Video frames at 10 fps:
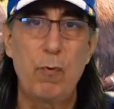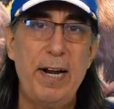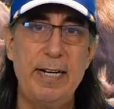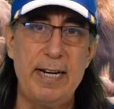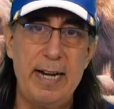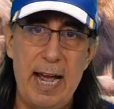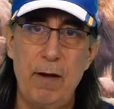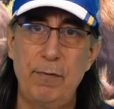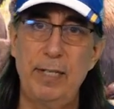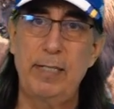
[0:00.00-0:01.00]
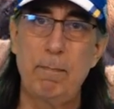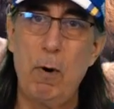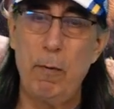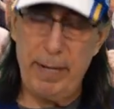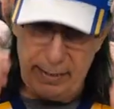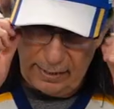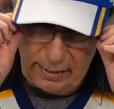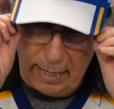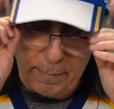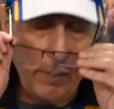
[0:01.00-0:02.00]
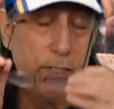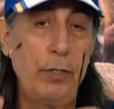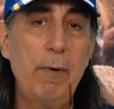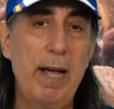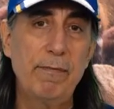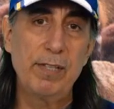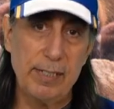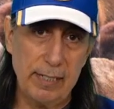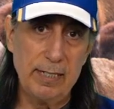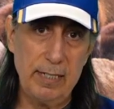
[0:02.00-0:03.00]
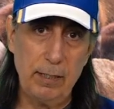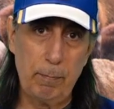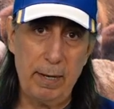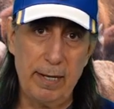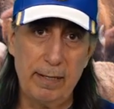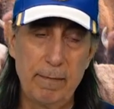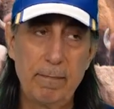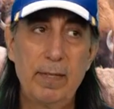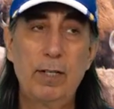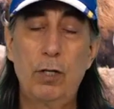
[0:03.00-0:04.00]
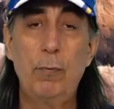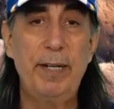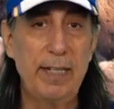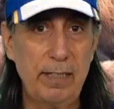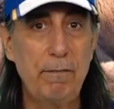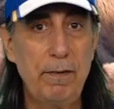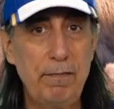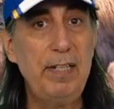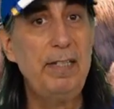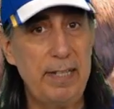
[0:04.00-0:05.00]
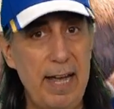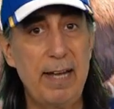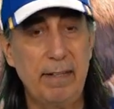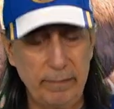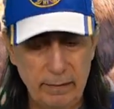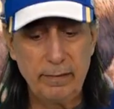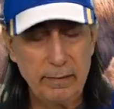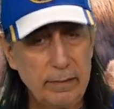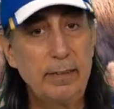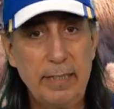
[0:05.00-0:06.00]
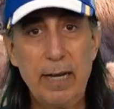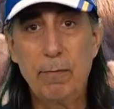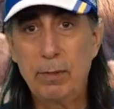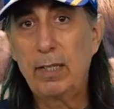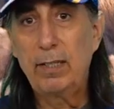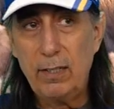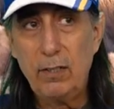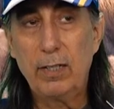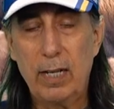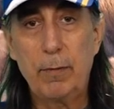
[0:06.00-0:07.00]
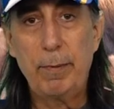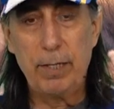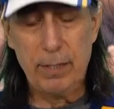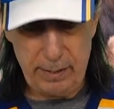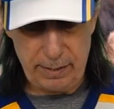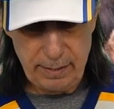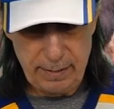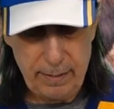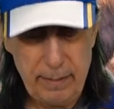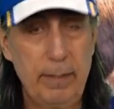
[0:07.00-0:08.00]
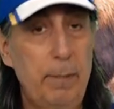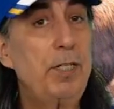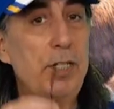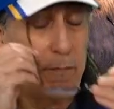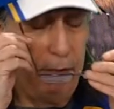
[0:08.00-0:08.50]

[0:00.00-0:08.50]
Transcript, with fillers: right now, this moment, the Sabres do have the 16th pick. Could we get the 15th? Yeah. Yeah, with a little luck, we could. Let me check